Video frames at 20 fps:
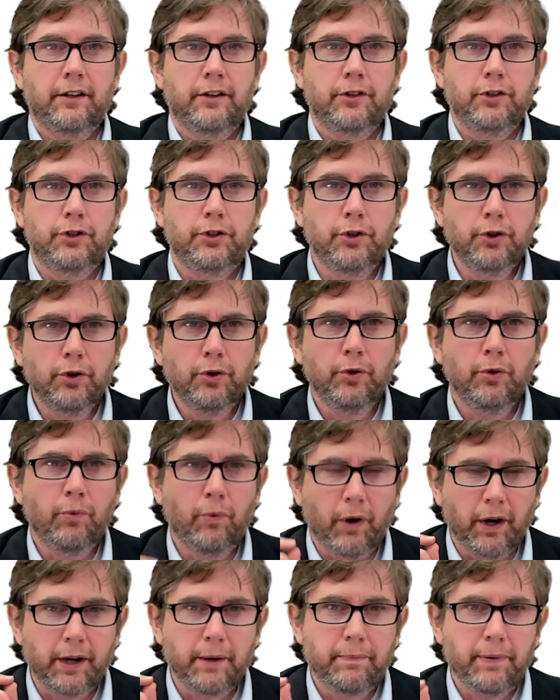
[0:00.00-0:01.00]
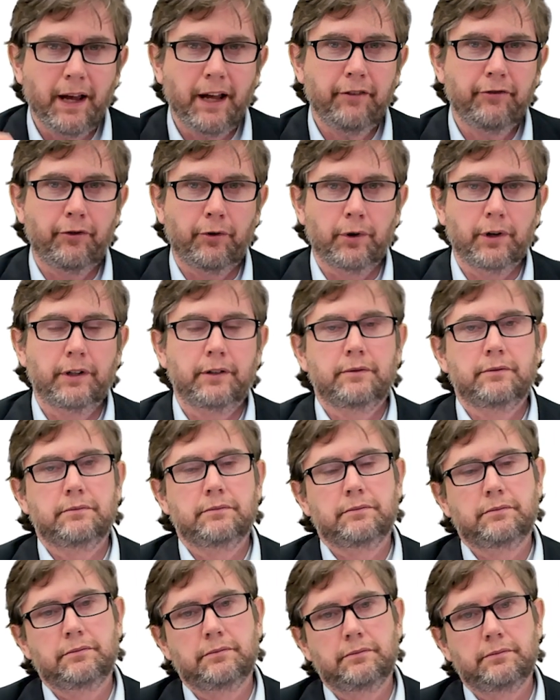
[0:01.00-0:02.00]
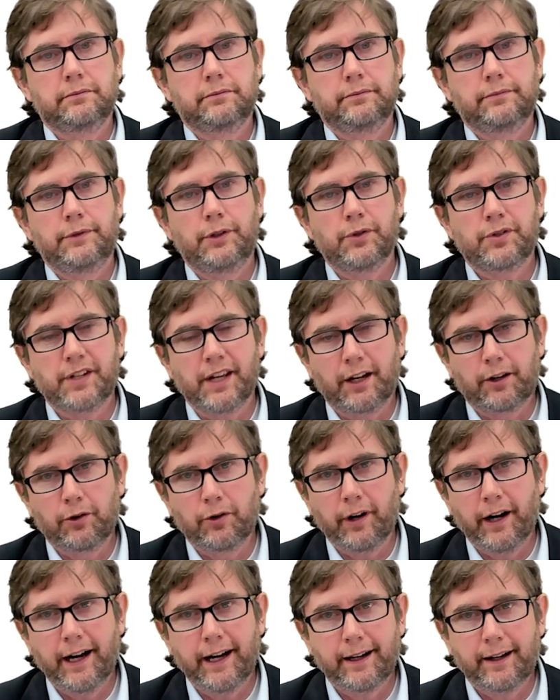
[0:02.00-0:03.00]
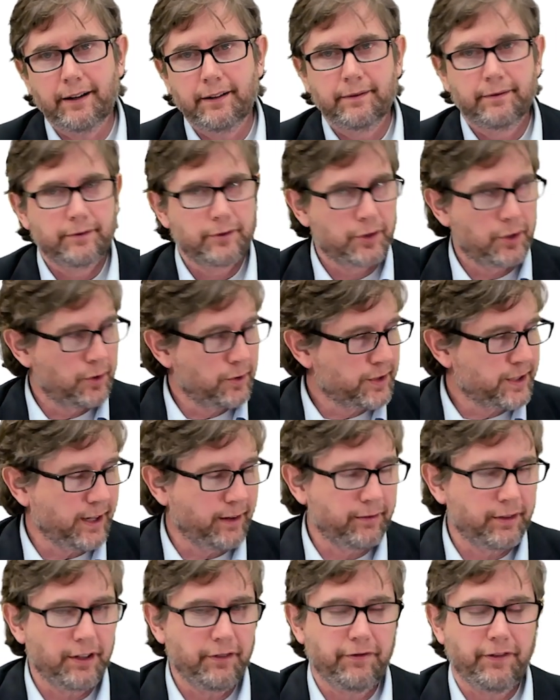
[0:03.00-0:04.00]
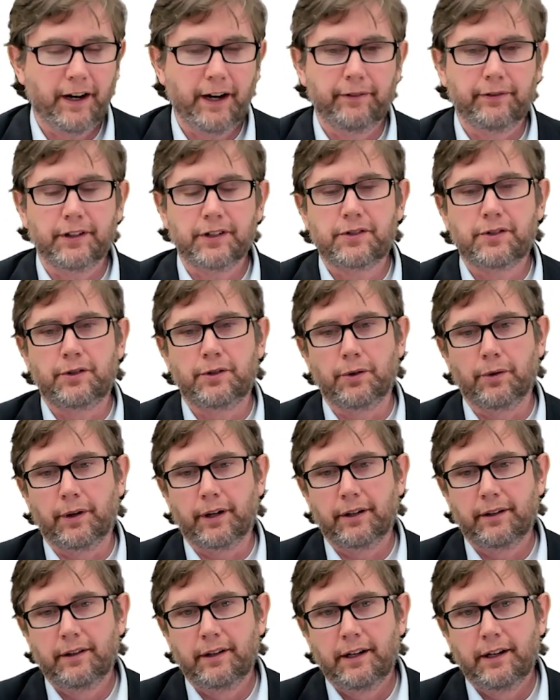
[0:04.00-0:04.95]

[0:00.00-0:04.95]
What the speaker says: You want to pay for it. You say, Craig, $275, let's do it.